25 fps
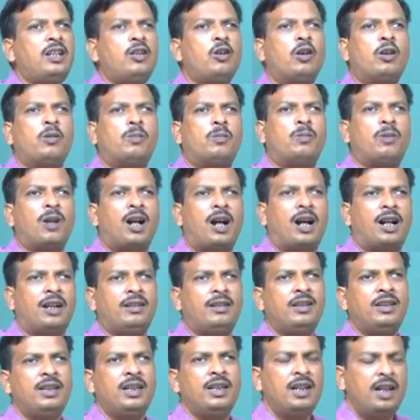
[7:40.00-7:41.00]
your
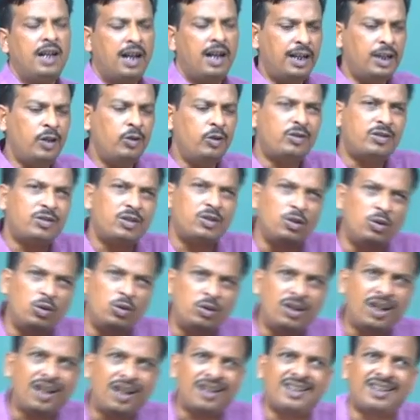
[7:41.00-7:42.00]
blood and you do
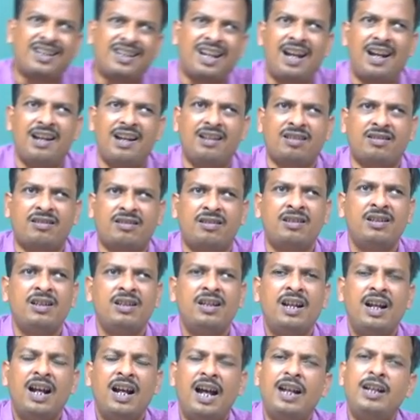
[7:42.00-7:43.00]
the test
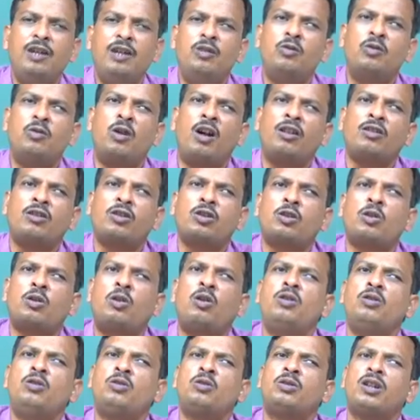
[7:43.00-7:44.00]
and you not
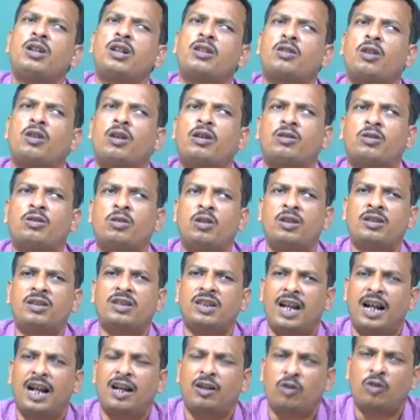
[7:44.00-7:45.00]
shown to the doctors
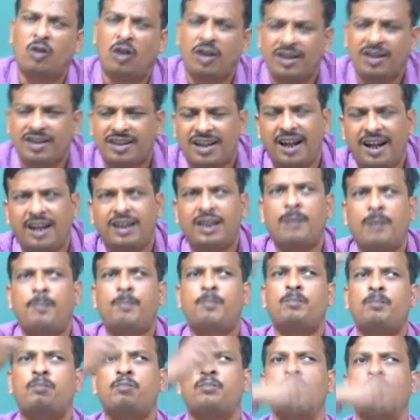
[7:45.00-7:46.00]
and not take the
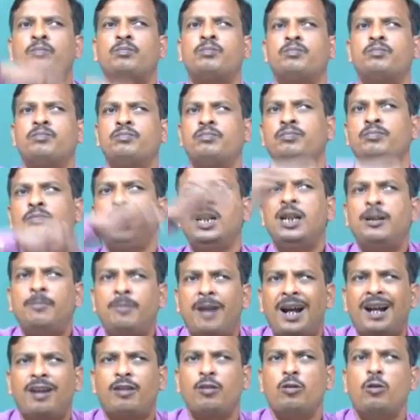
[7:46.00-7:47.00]

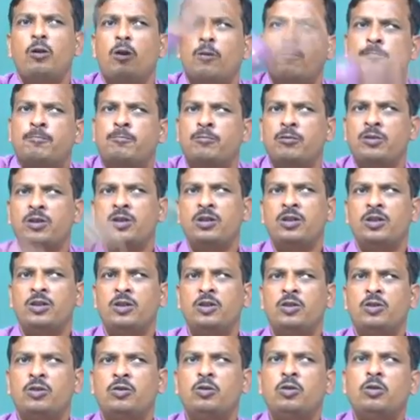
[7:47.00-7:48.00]
feedback loop
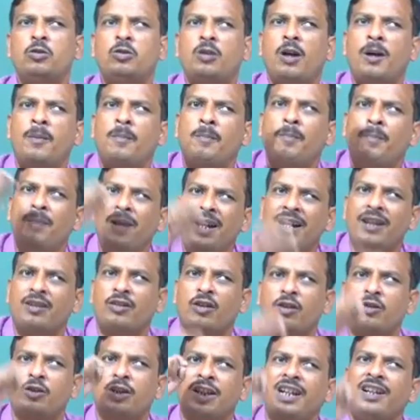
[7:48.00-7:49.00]
to complete
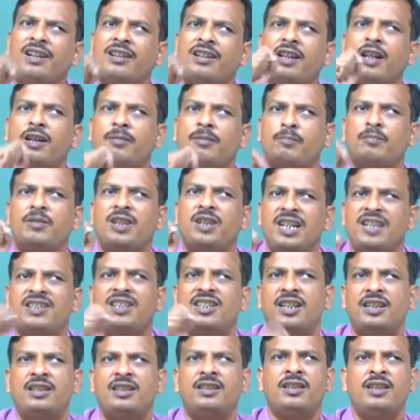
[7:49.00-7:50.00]
or treat the
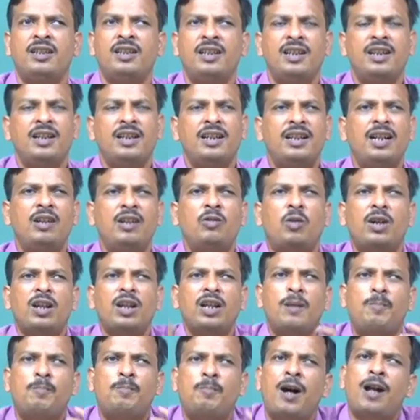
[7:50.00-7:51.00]
disease, then what
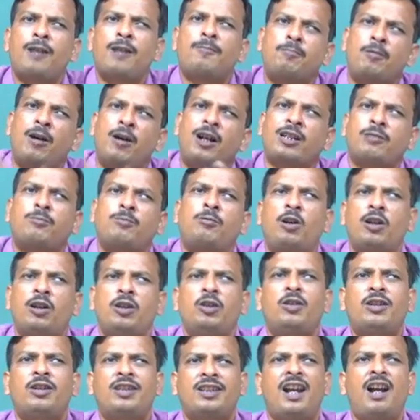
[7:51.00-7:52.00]
is the purpose for
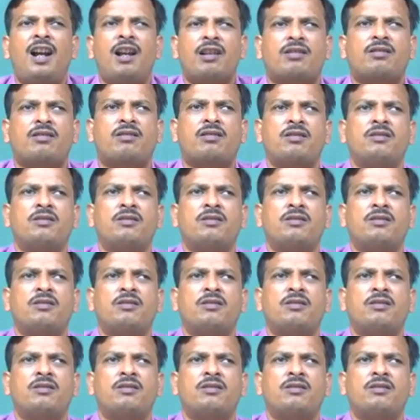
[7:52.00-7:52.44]
your test?